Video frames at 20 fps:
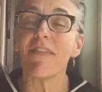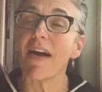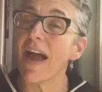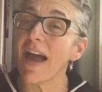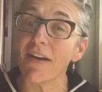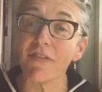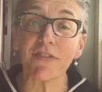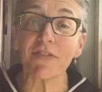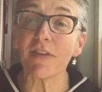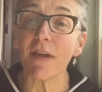
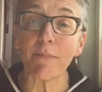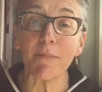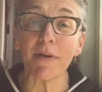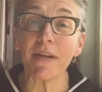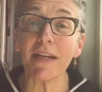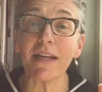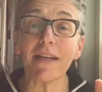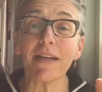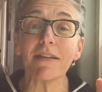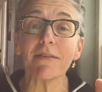have
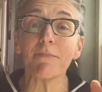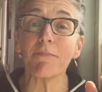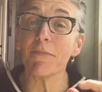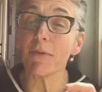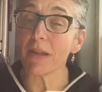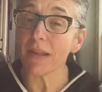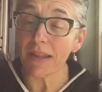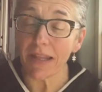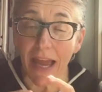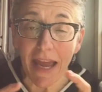somebody
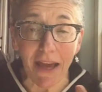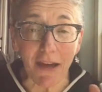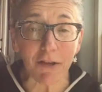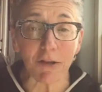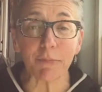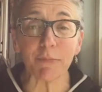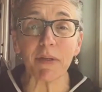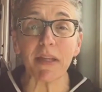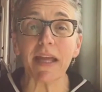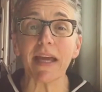lay out
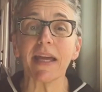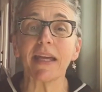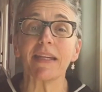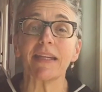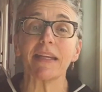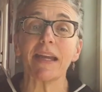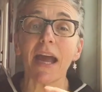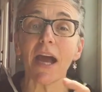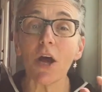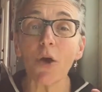a plan
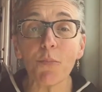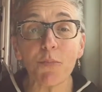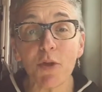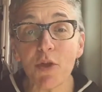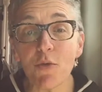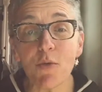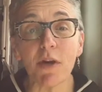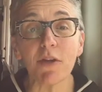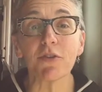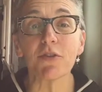and help
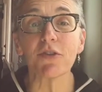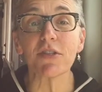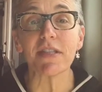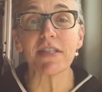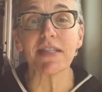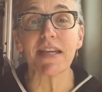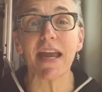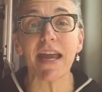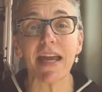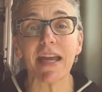you
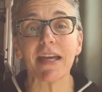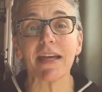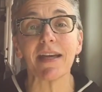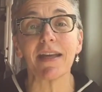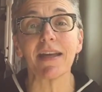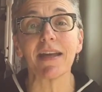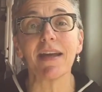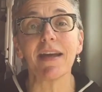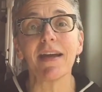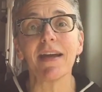
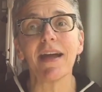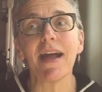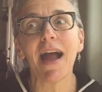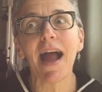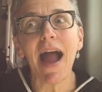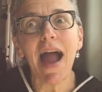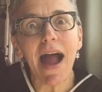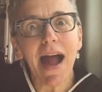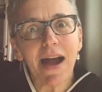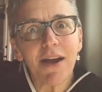understand
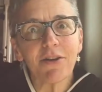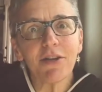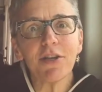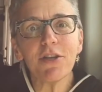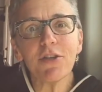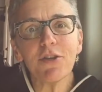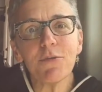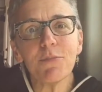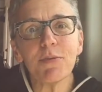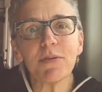how do
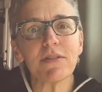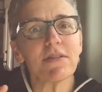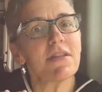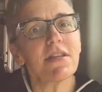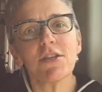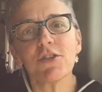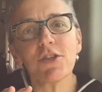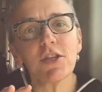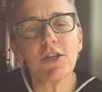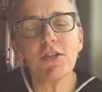you
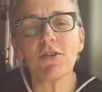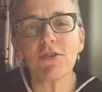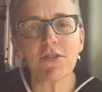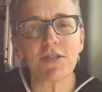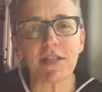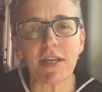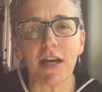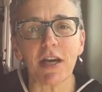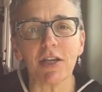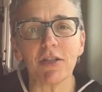position
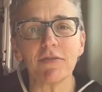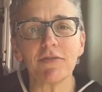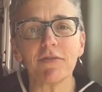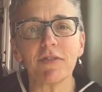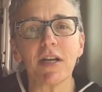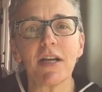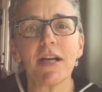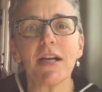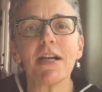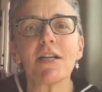yourself
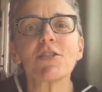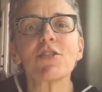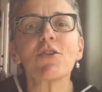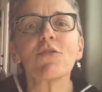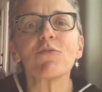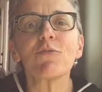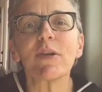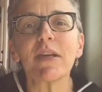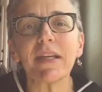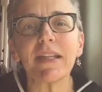to
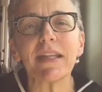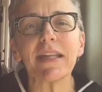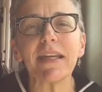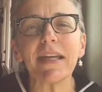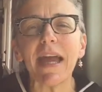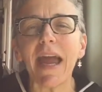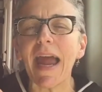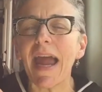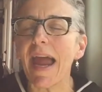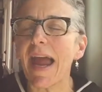
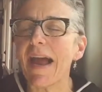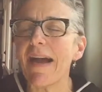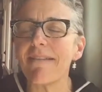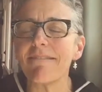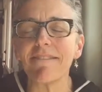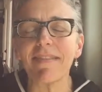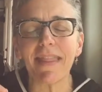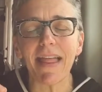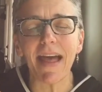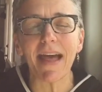really
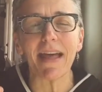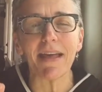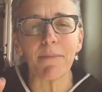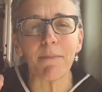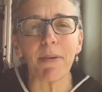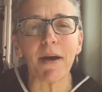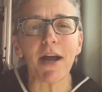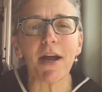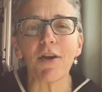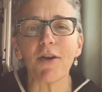have that
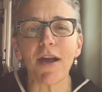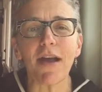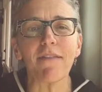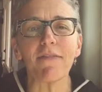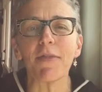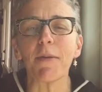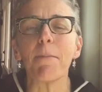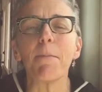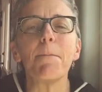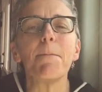buyer
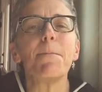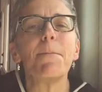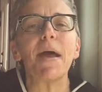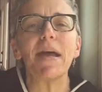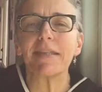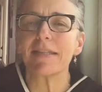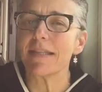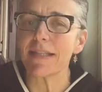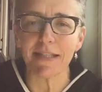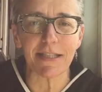have the
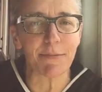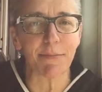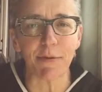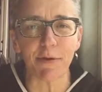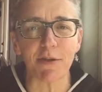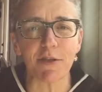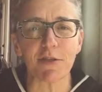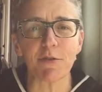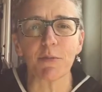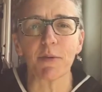best
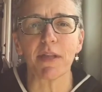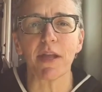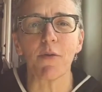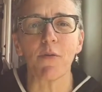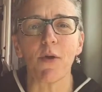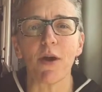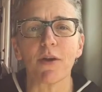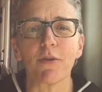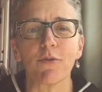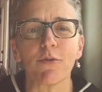experience when they
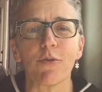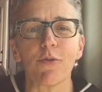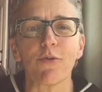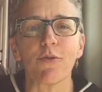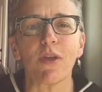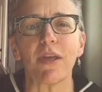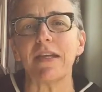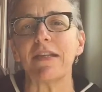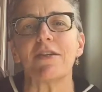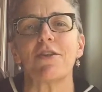walk
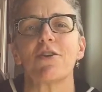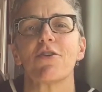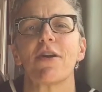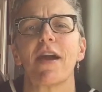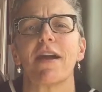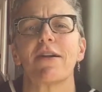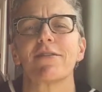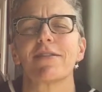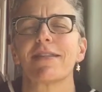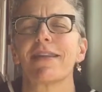into your
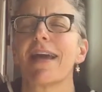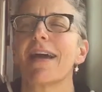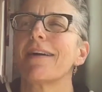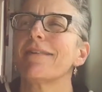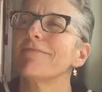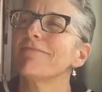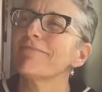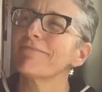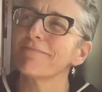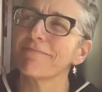house.
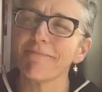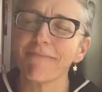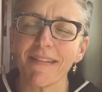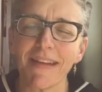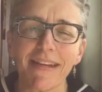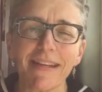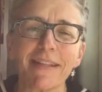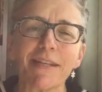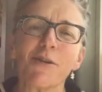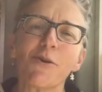Now,
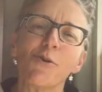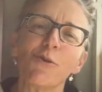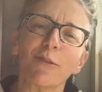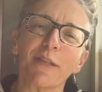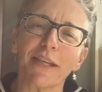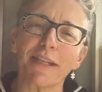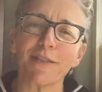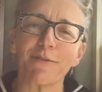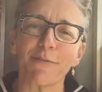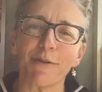in the old
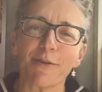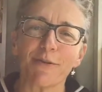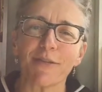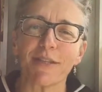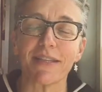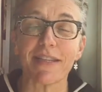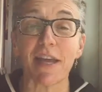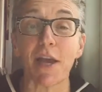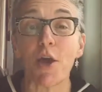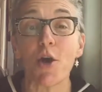days, we used
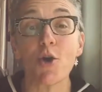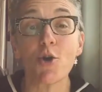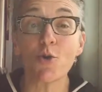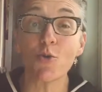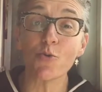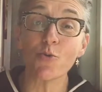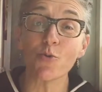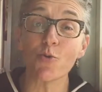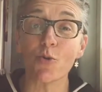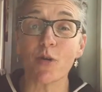to say,
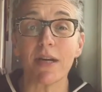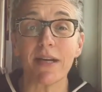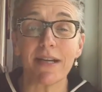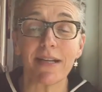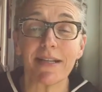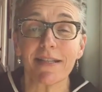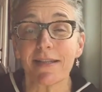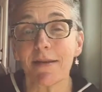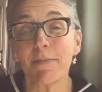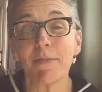oh,
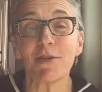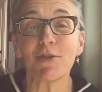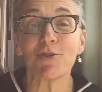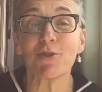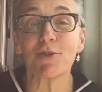somebody